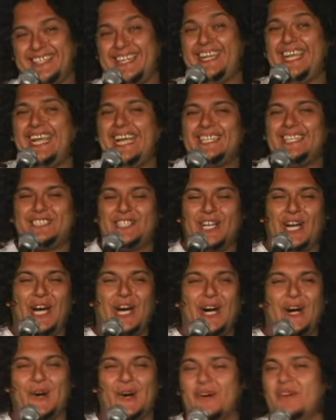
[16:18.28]

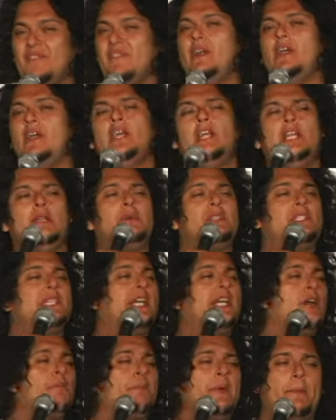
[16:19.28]
Ghetto. Let me tell
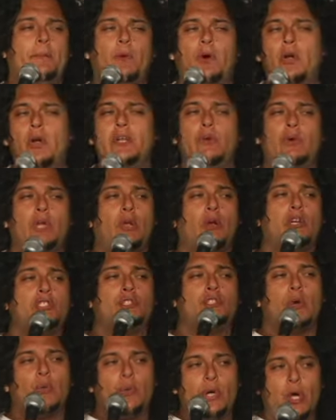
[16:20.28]
you people, you wanna go
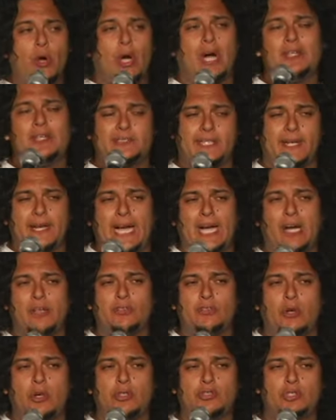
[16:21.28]
to a real haunted
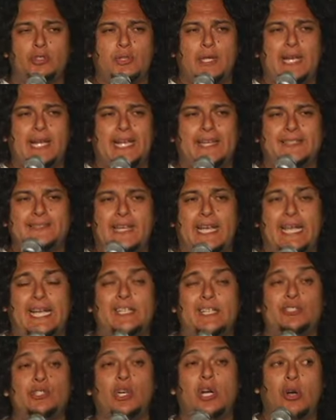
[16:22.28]
house, go to the
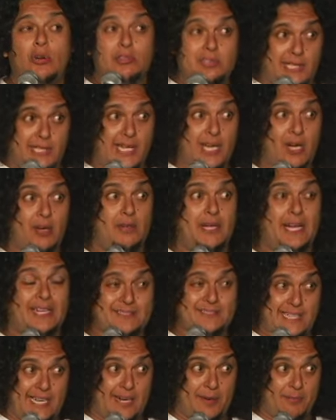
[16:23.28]
Alexandria Hotel
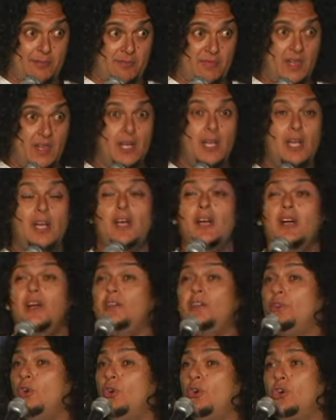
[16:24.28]
next time.
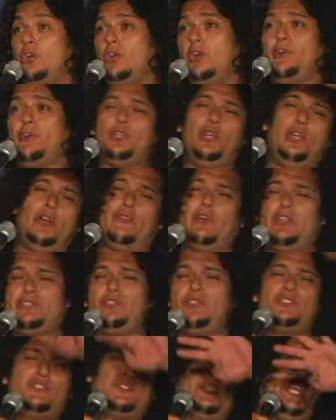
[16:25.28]
Don't go to
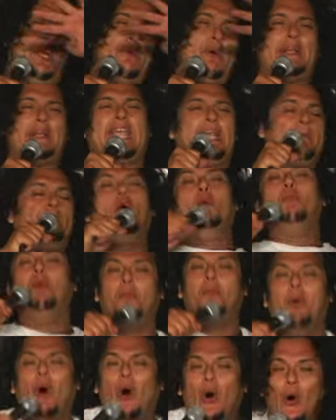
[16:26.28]
Universal City. One thing, boom,
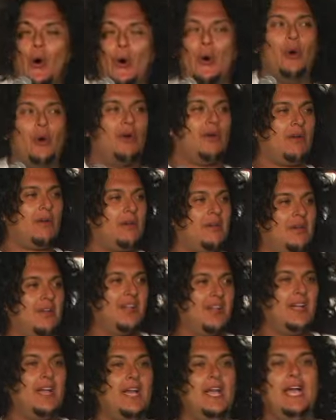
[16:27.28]
boom, boom.
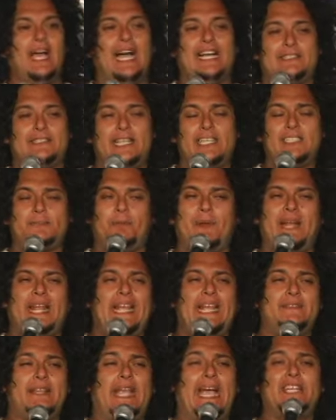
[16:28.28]
At this
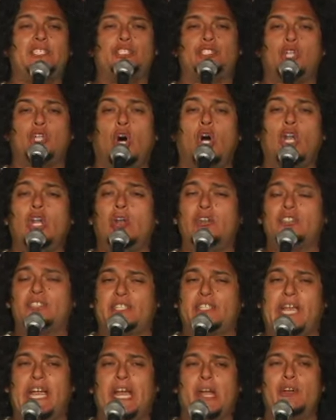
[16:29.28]
place, it has cholos
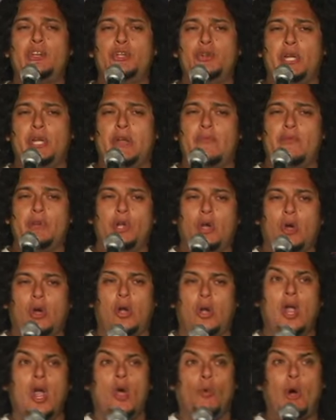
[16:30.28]
scaring you in every
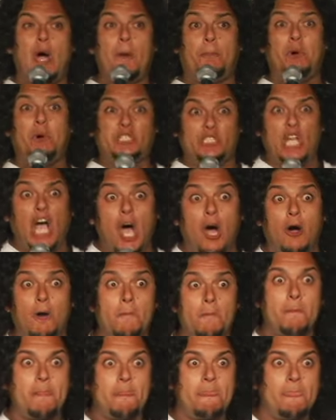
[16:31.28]
door. What puto?